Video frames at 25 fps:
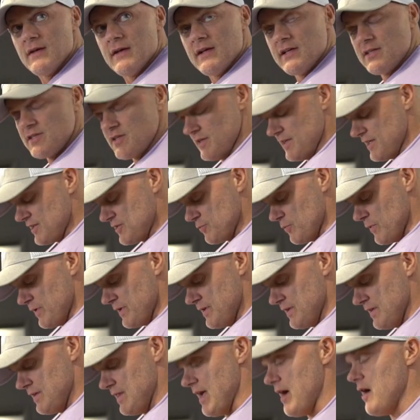So this
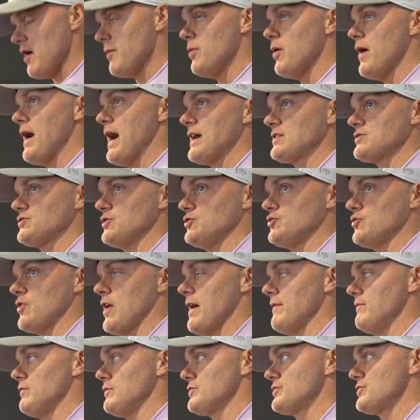one, the elbow actually
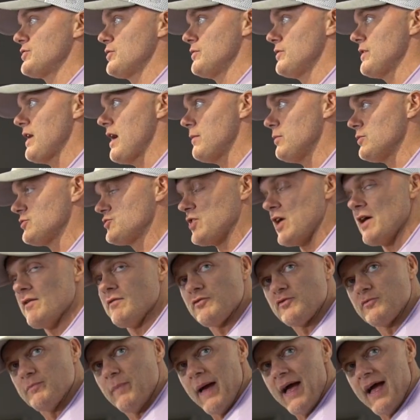travels. So the elbow
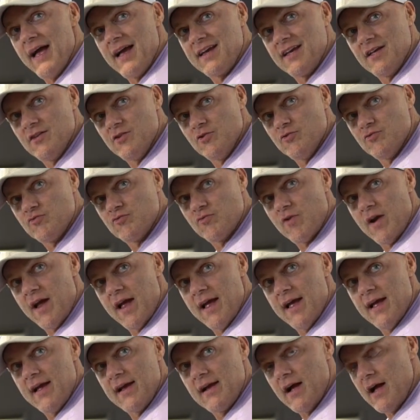travels back and you
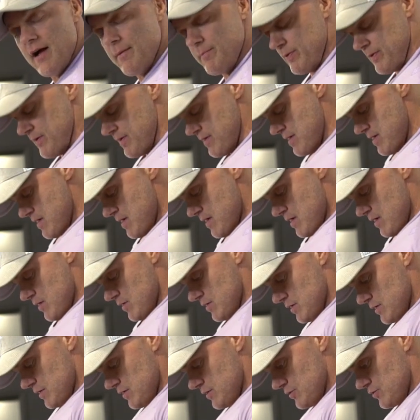drag up
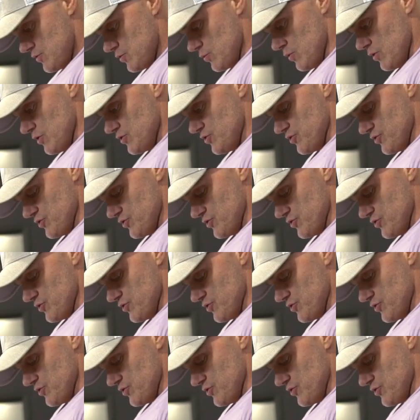towards